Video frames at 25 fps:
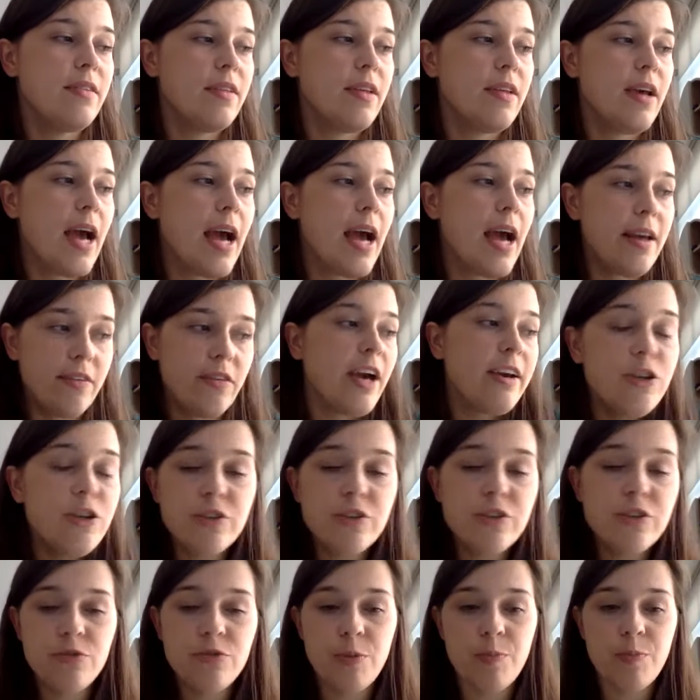a
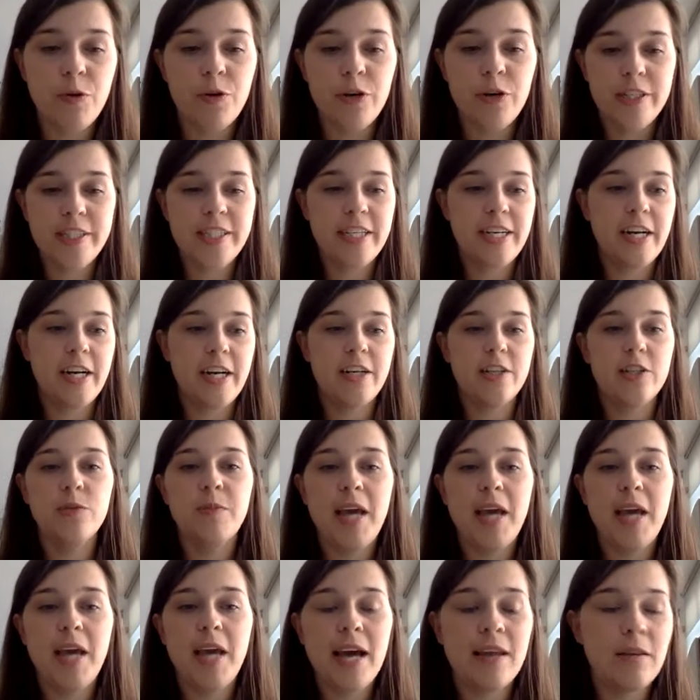good reporter should
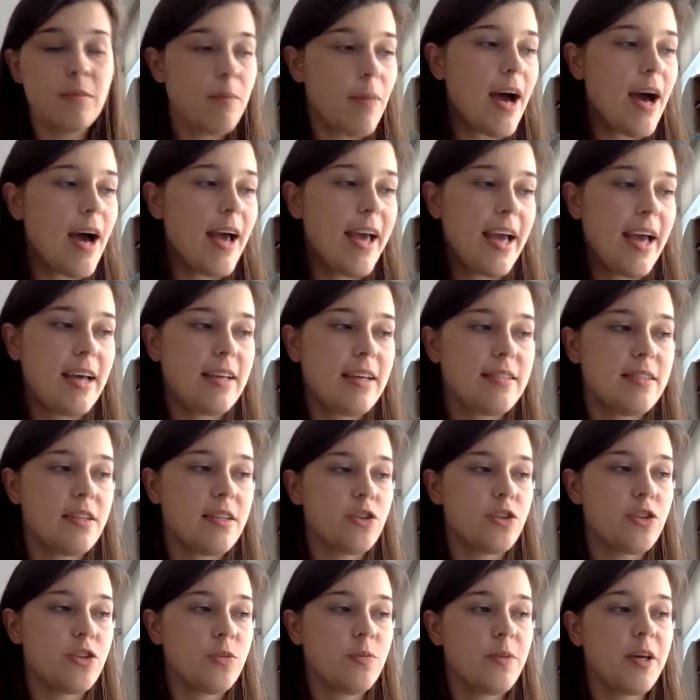be unbiased and
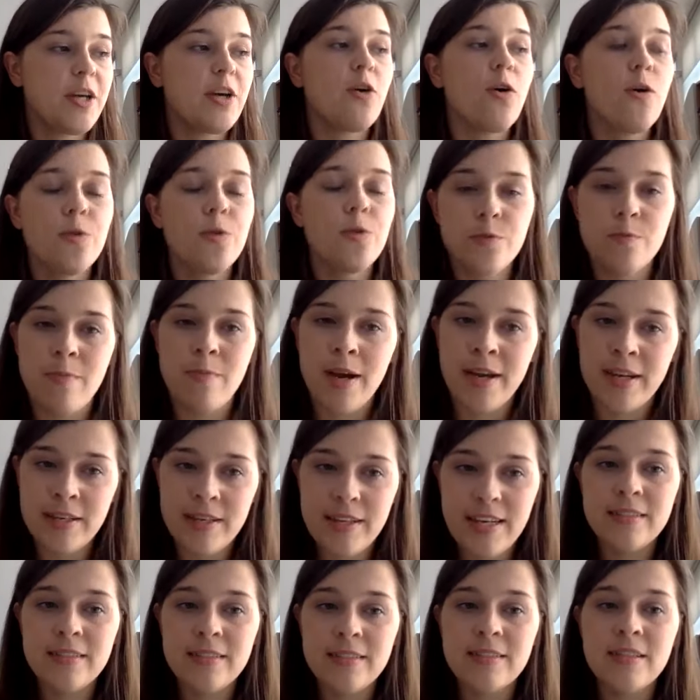should be
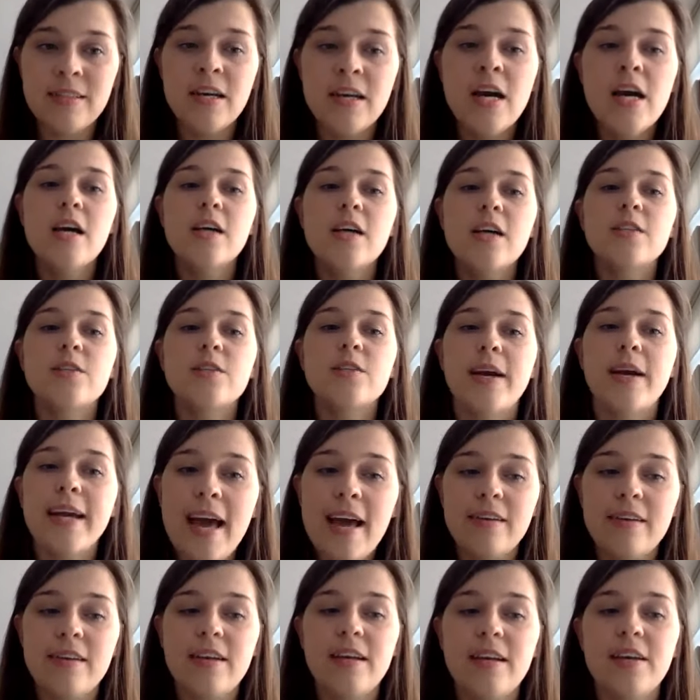cold-minded. So
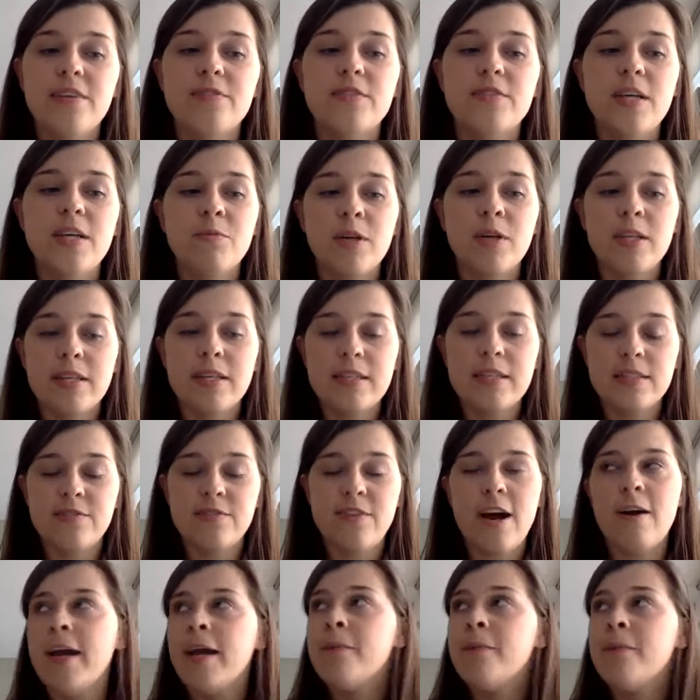again, if someone is
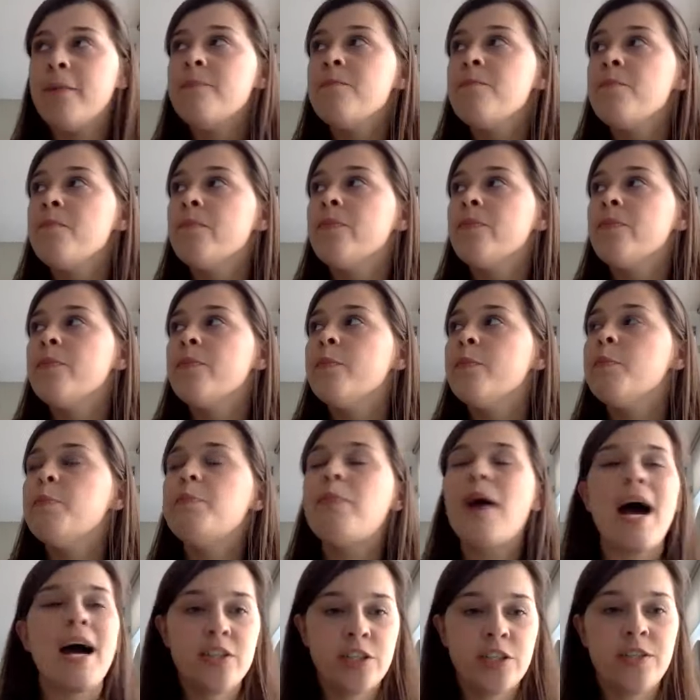very
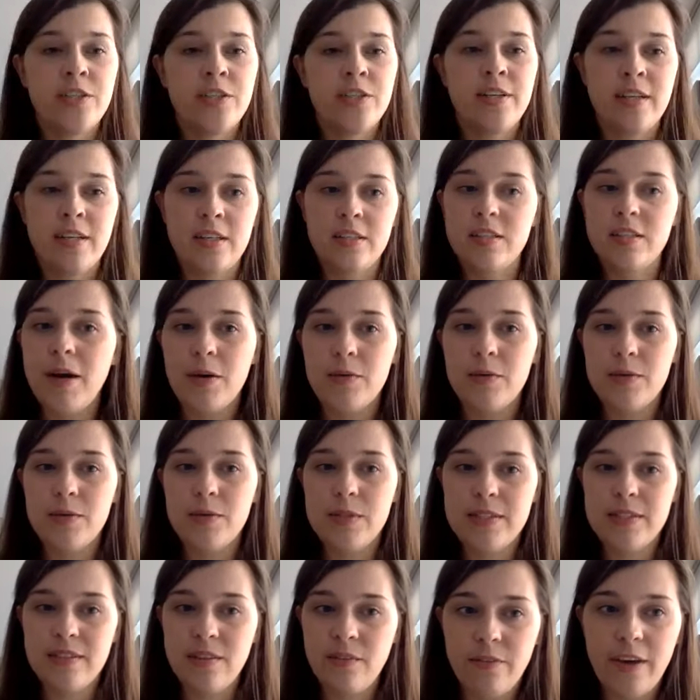passionate about
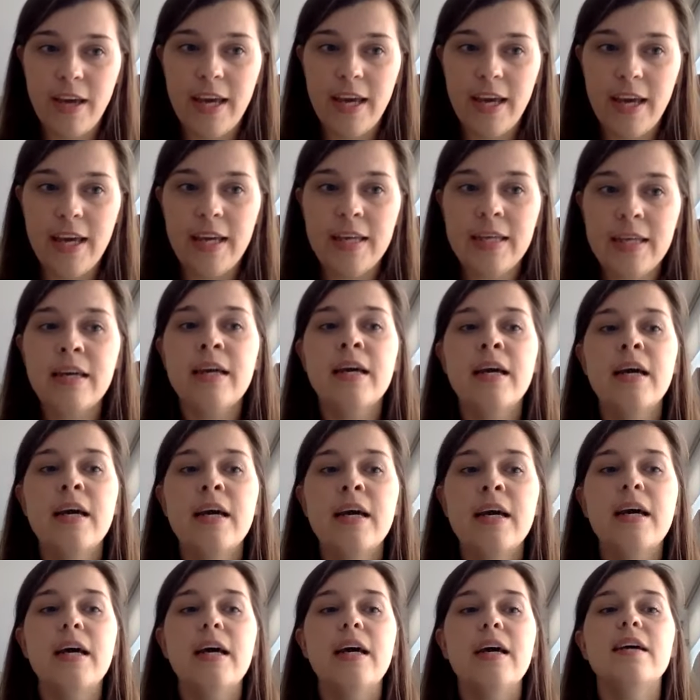something,
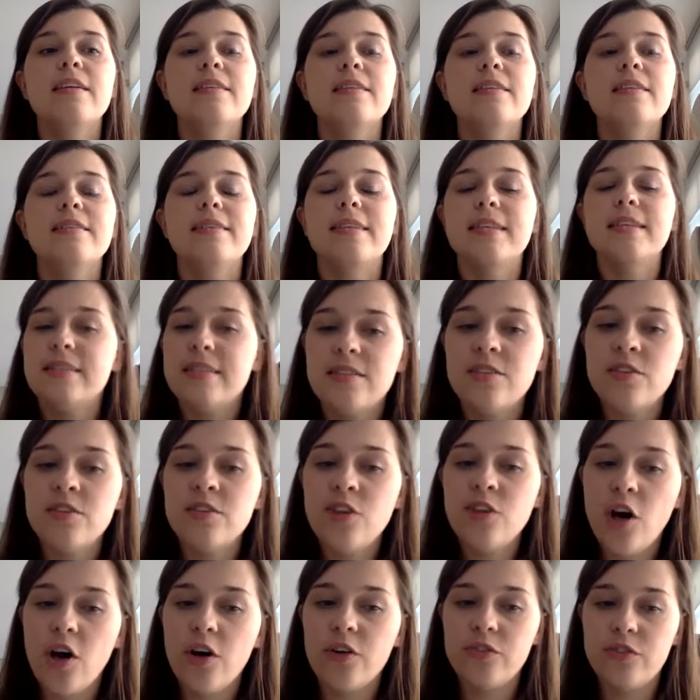this is
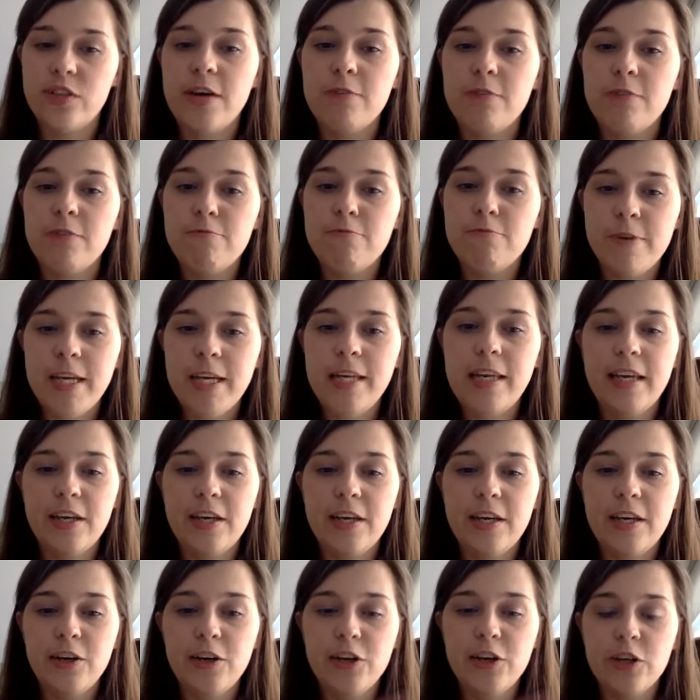not a
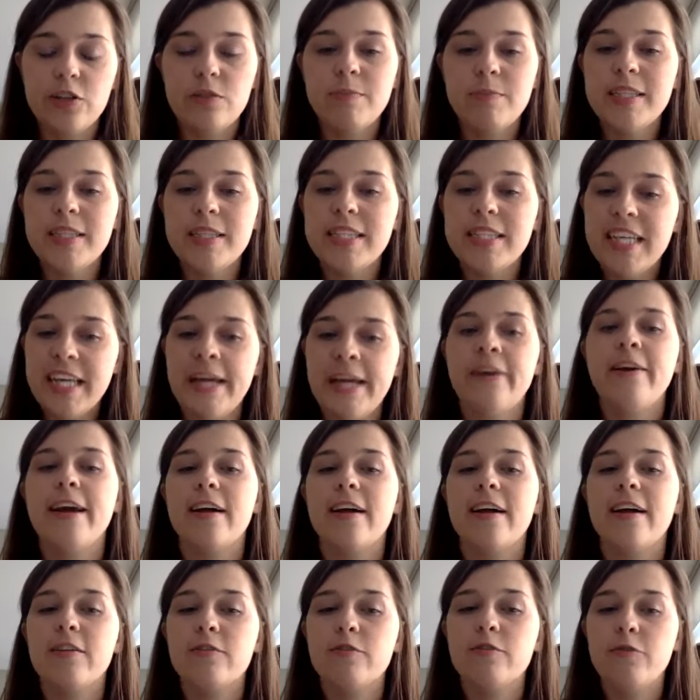really good
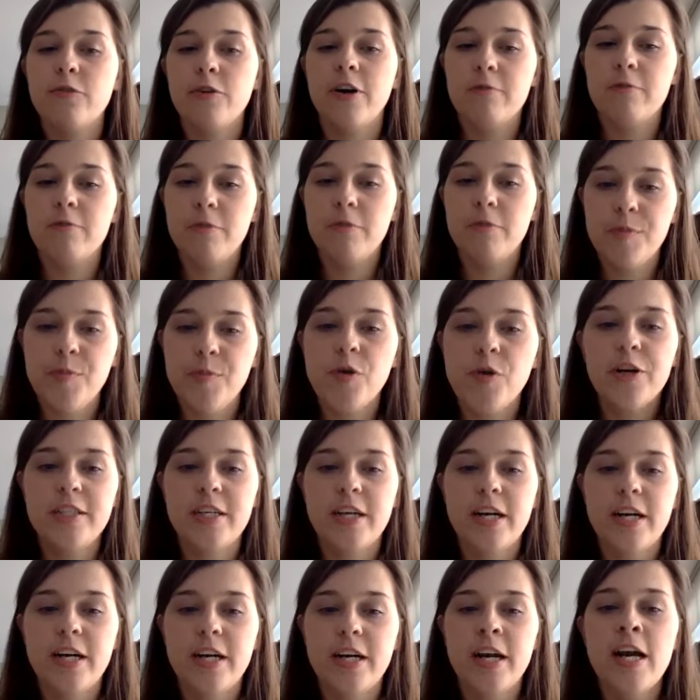material for a
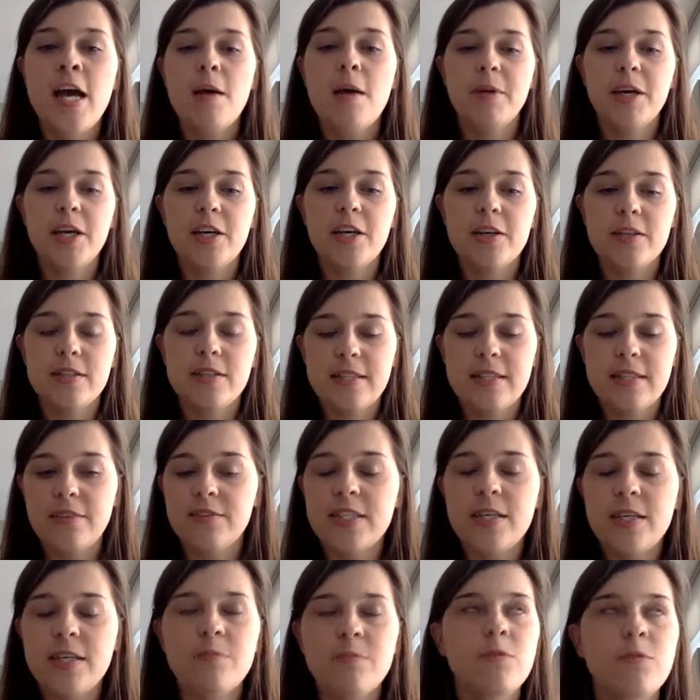reporter, because
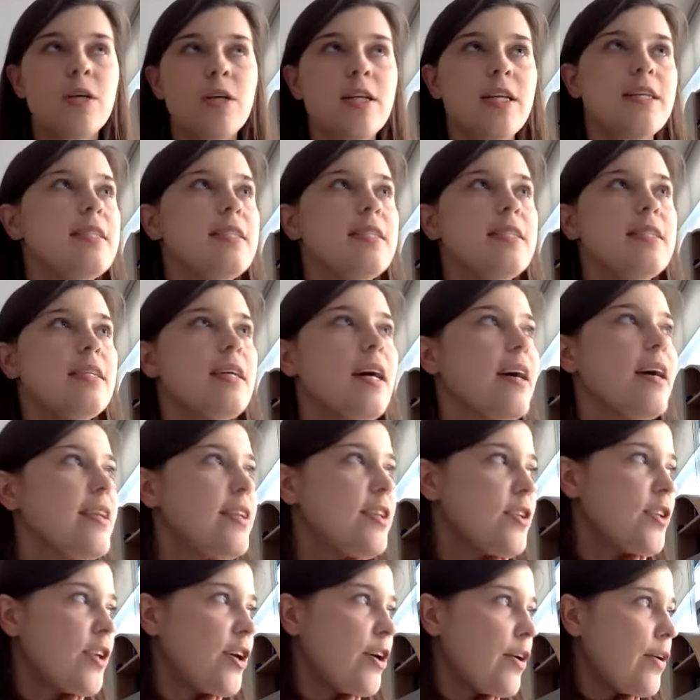if someone is, I
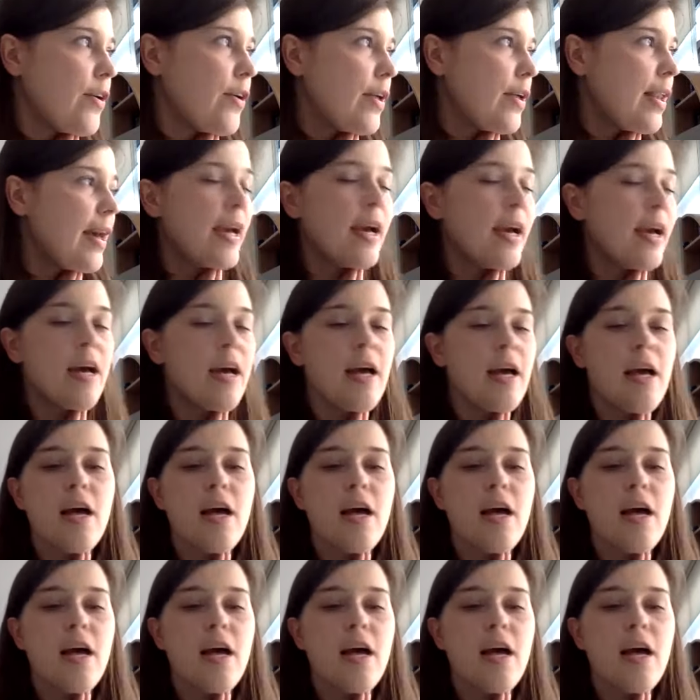don't know, like